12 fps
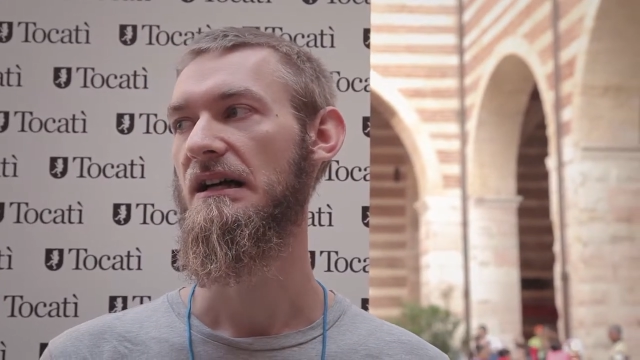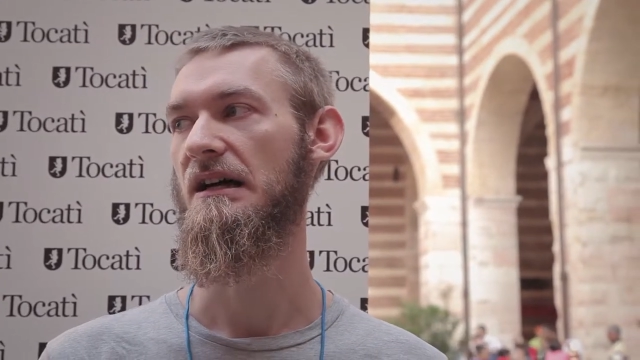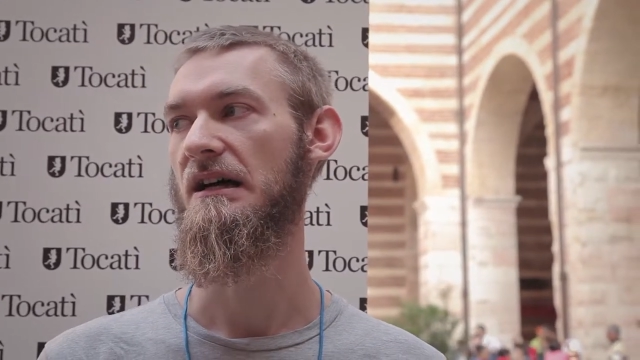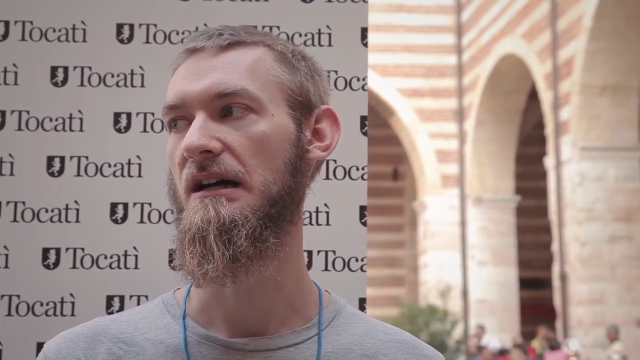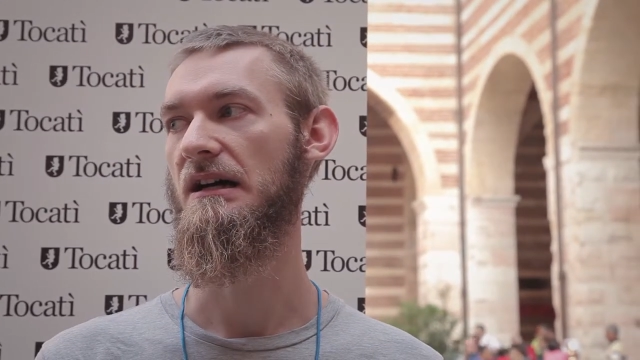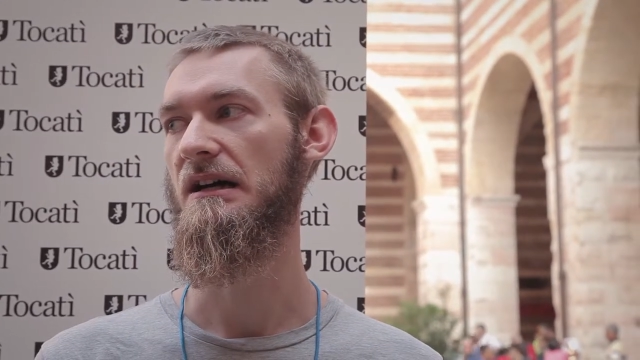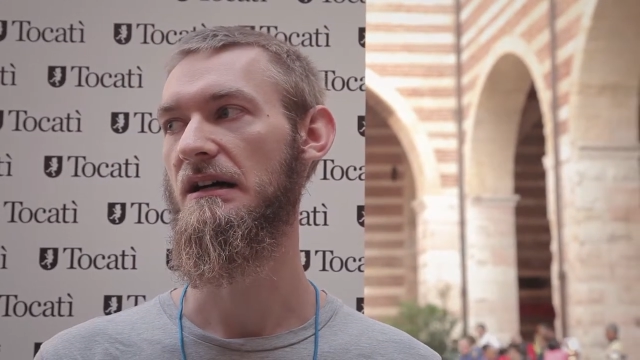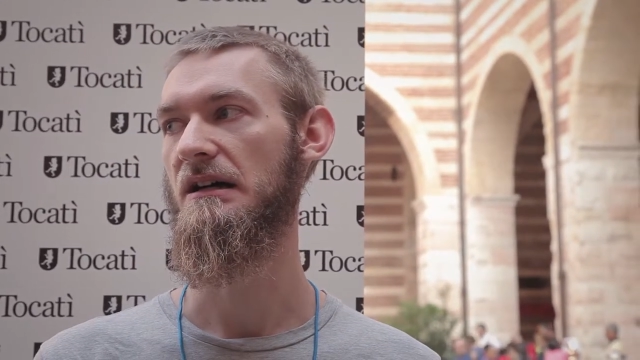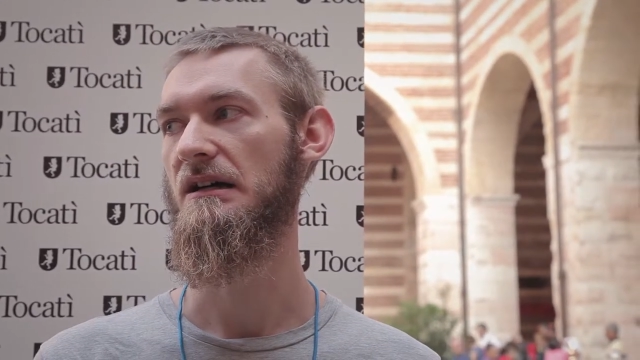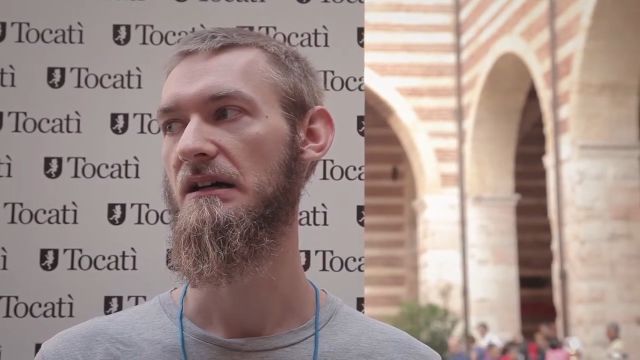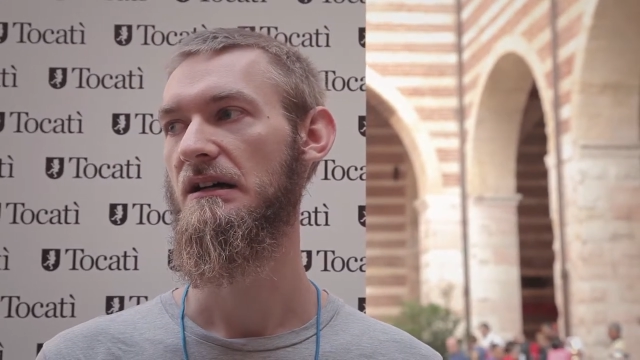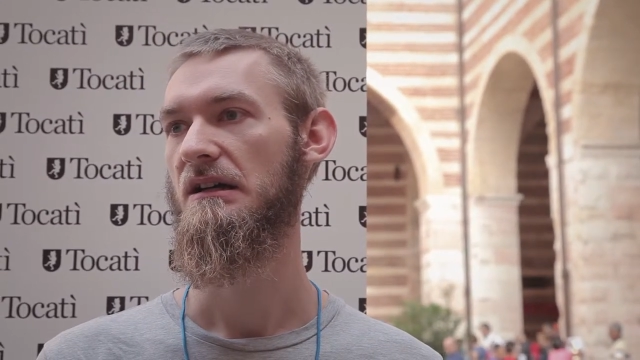
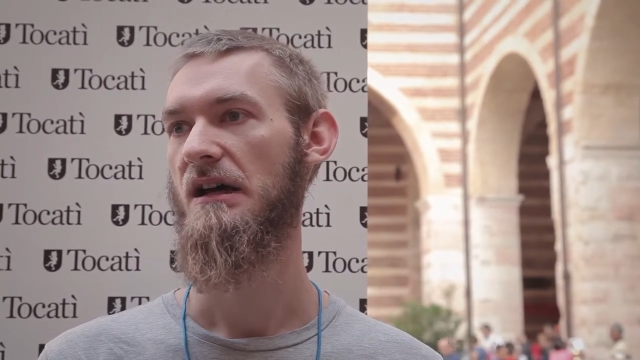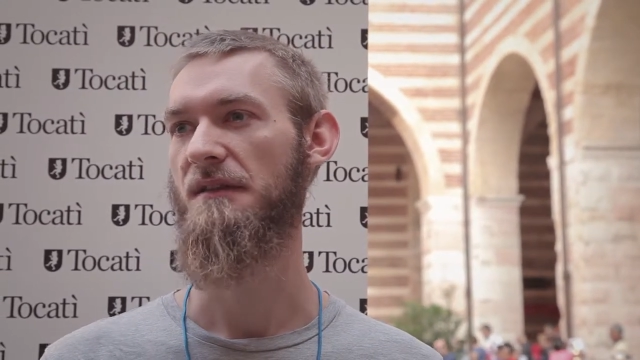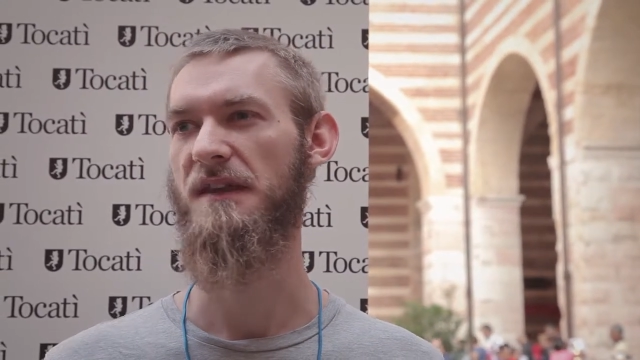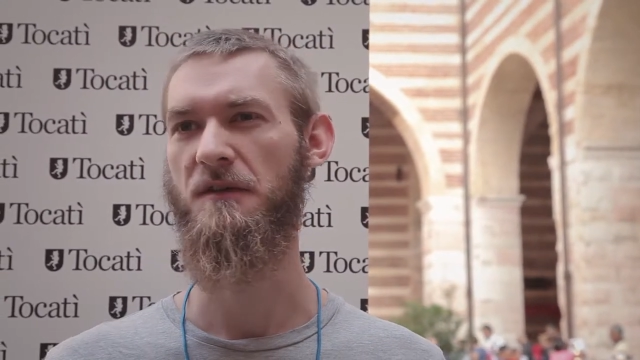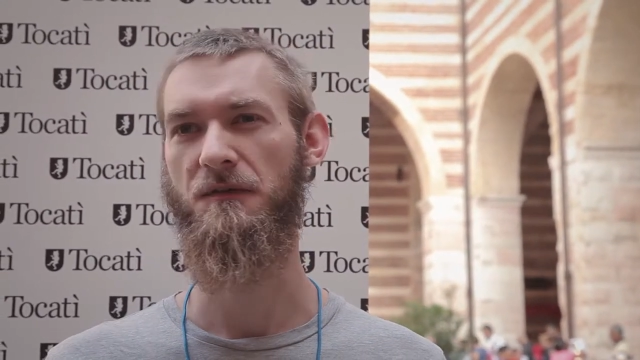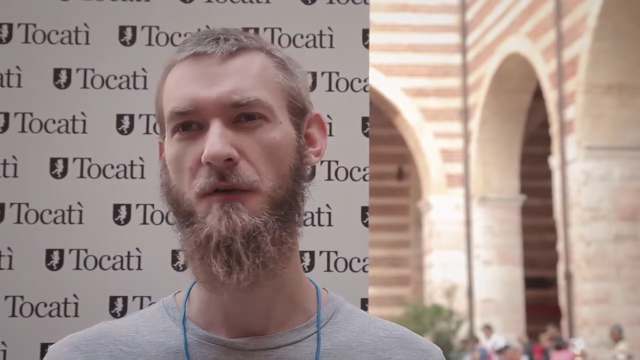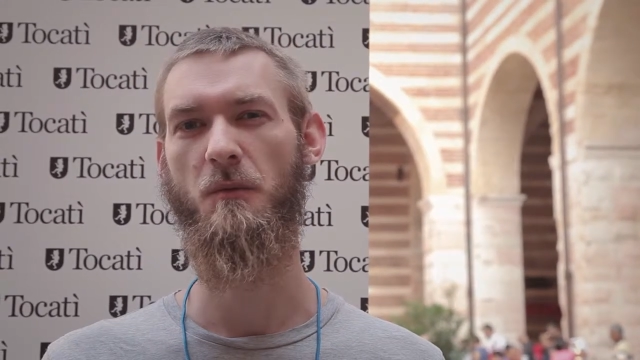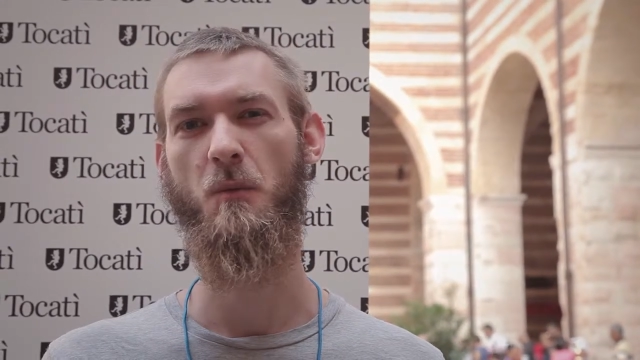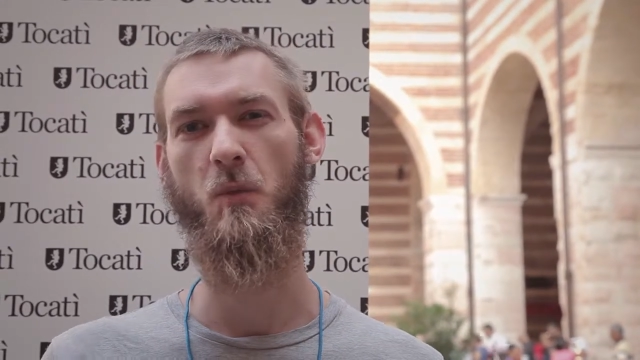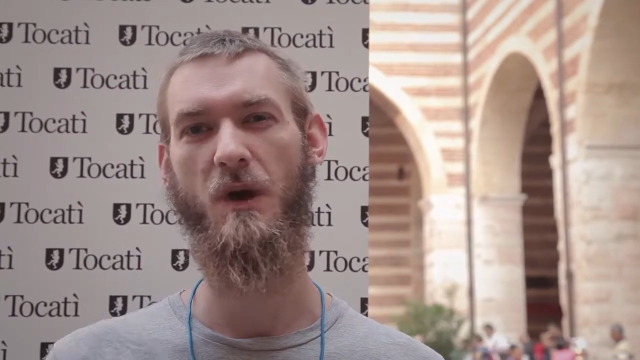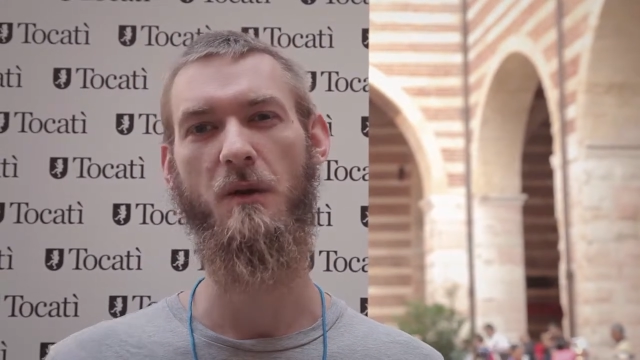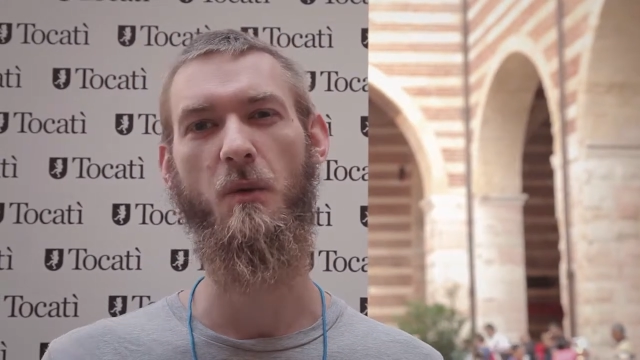I think
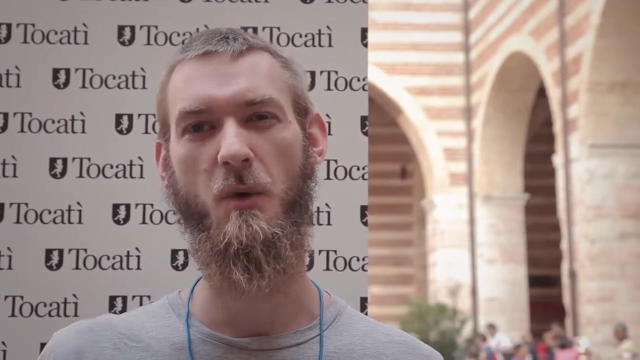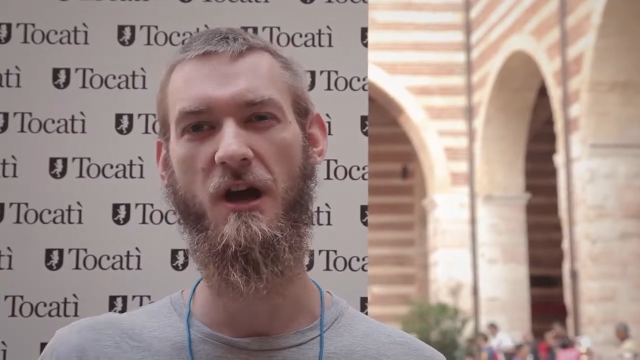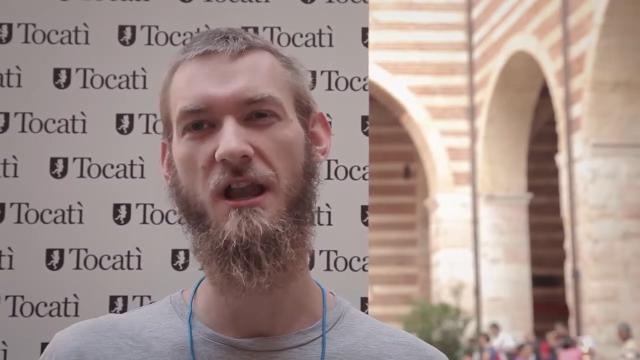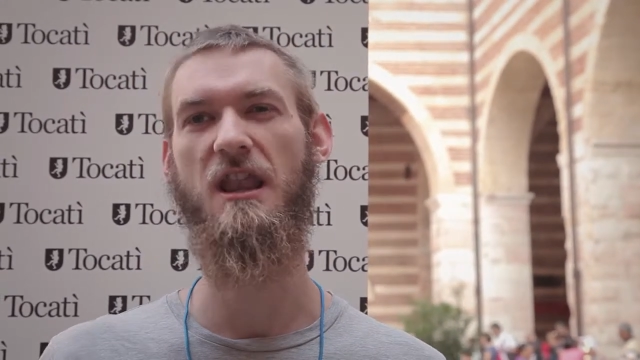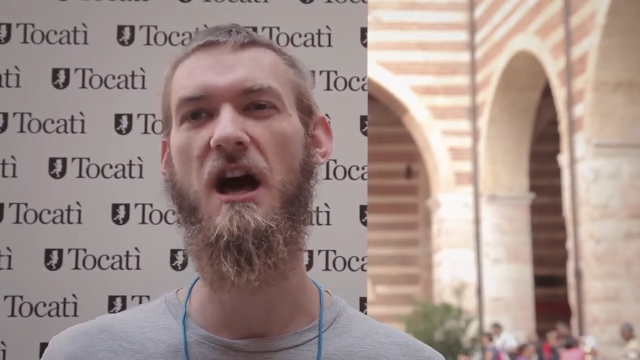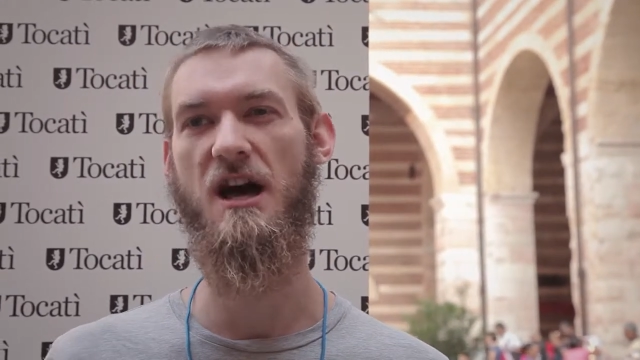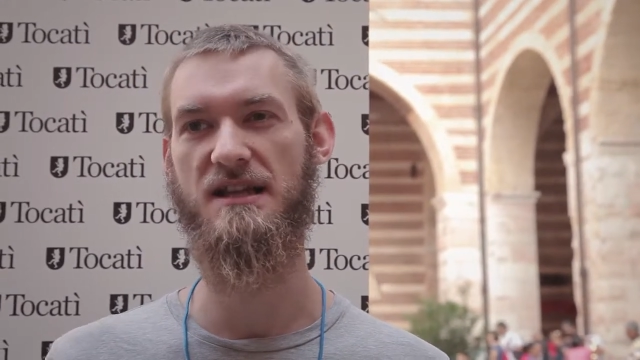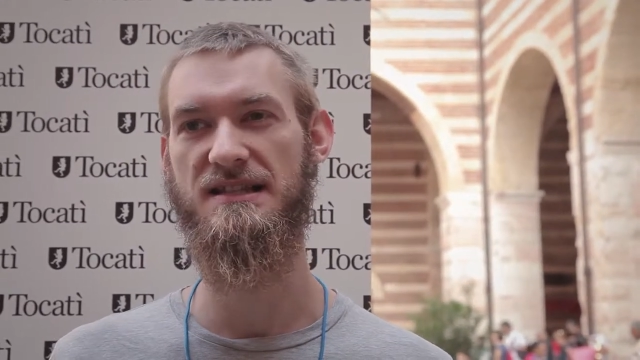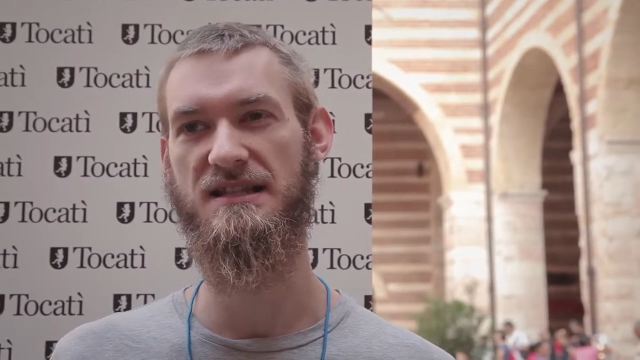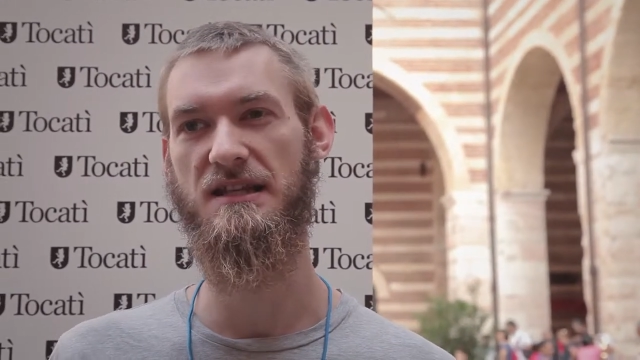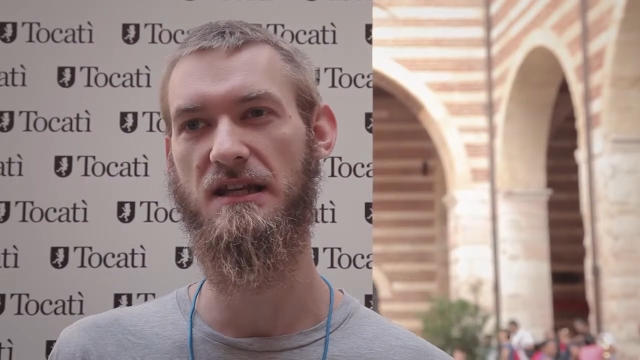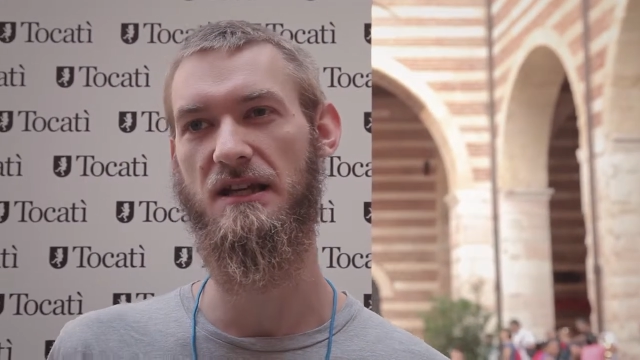from where we were
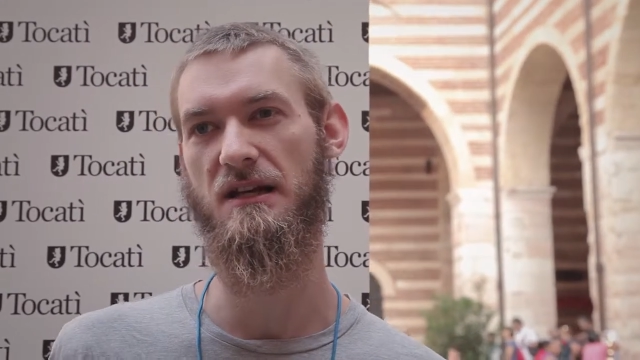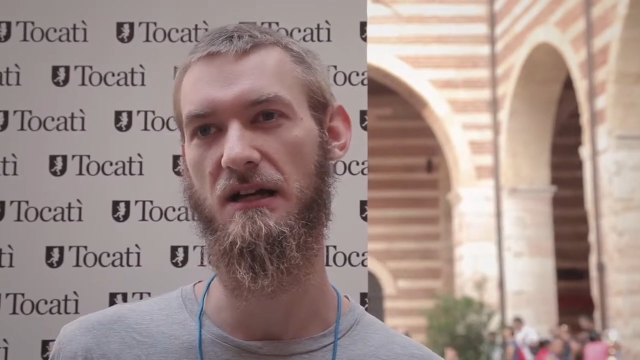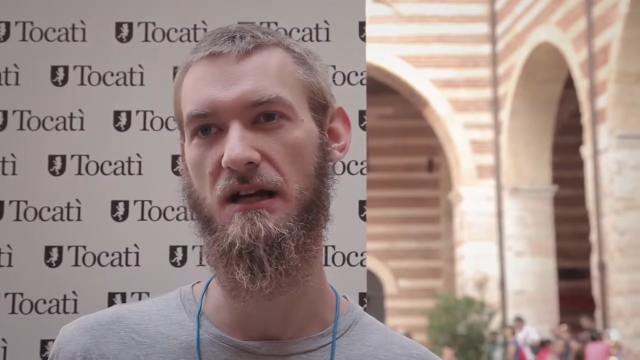last year